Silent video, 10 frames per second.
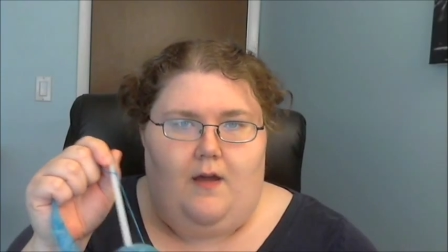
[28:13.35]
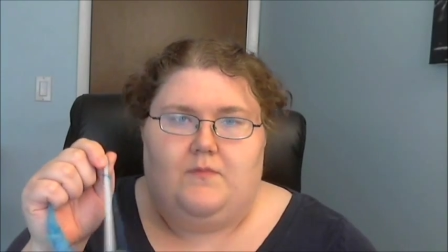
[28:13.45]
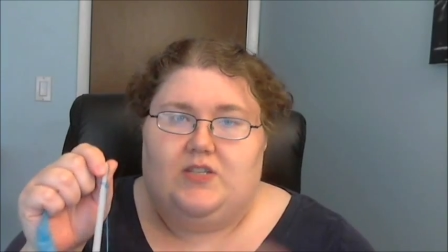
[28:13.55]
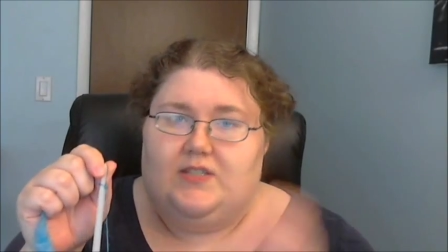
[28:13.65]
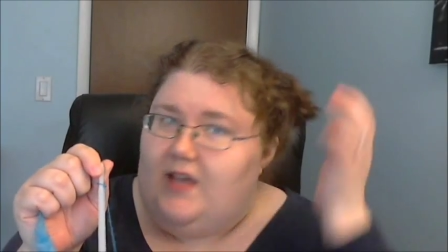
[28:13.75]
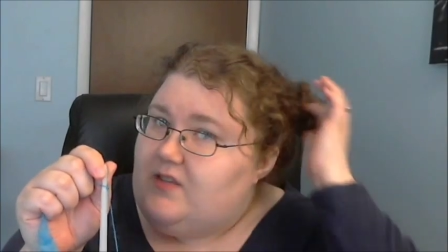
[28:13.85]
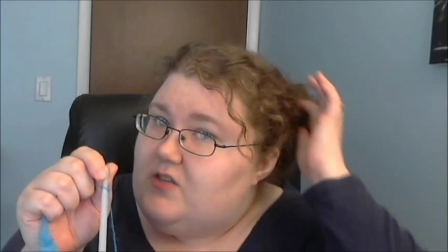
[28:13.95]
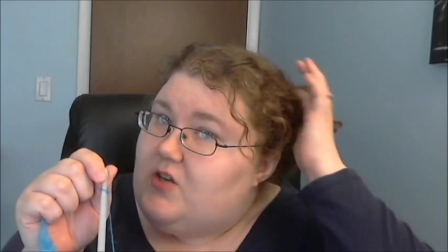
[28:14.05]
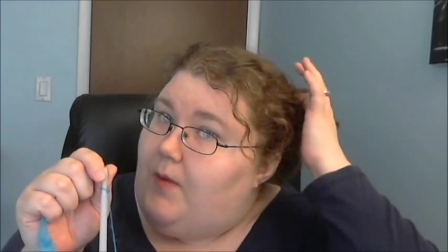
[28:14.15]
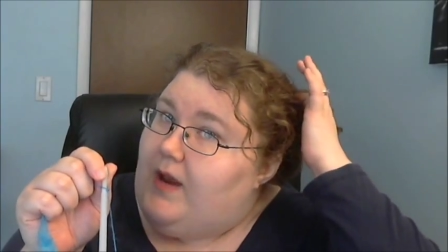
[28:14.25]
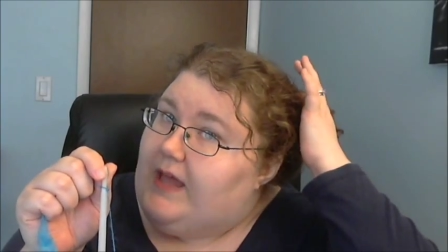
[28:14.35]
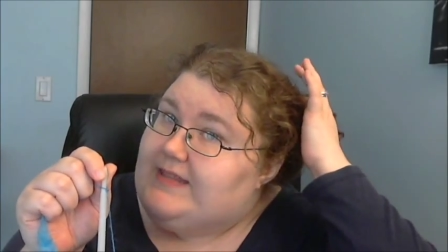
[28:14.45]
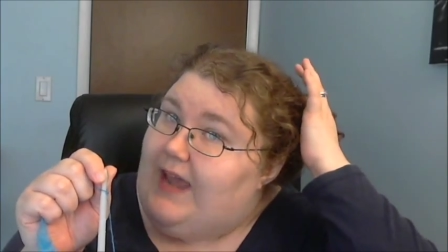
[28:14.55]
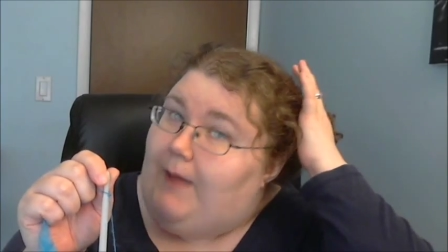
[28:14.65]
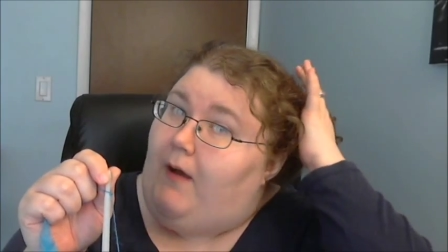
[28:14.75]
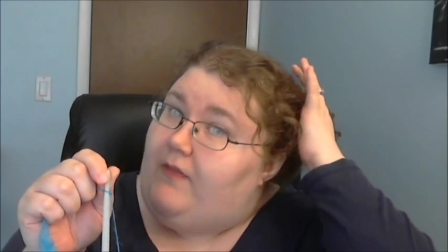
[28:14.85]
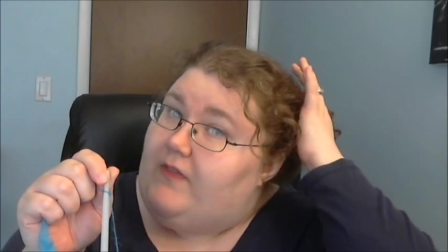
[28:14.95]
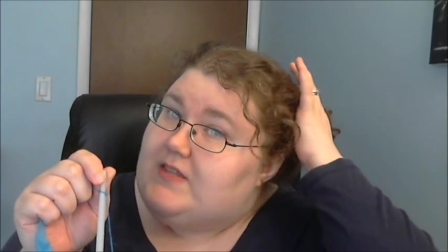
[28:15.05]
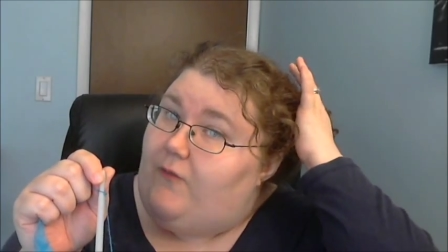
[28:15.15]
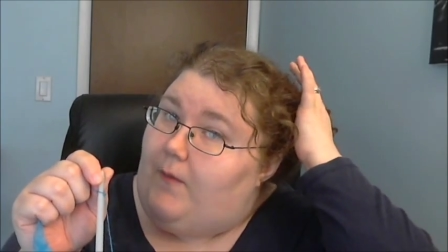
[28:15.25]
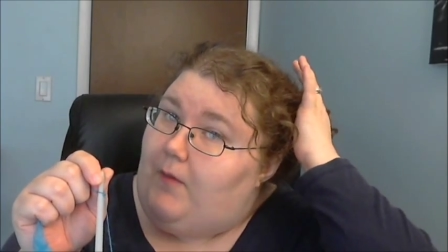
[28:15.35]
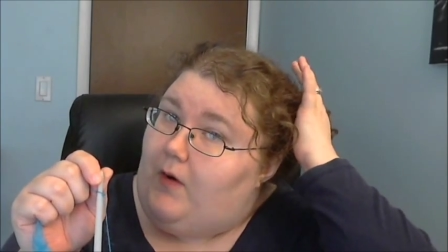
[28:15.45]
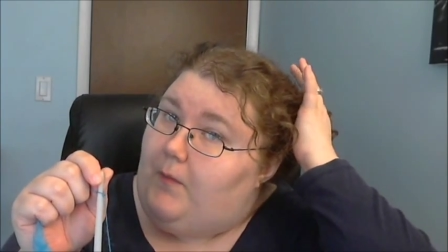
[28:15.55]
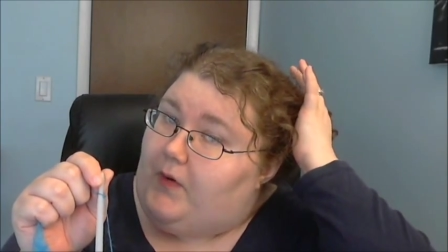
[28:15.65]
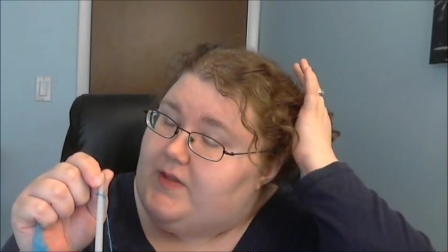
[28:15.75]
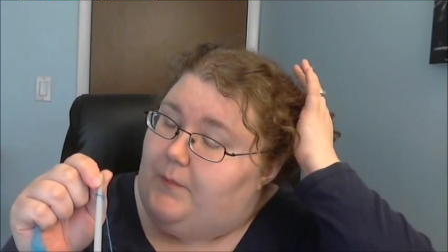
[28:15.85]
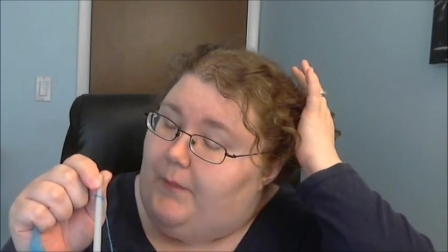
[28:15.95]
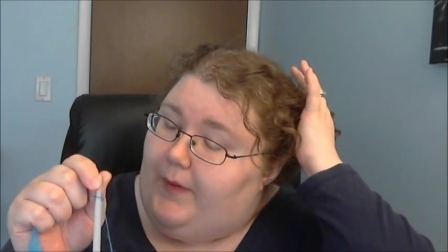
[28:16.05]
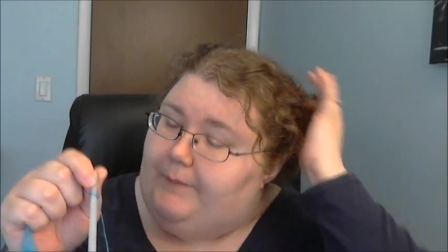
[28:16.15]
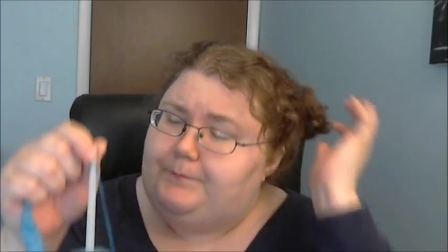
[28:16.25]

She has a shop on Etsy. I bought this from her in person, but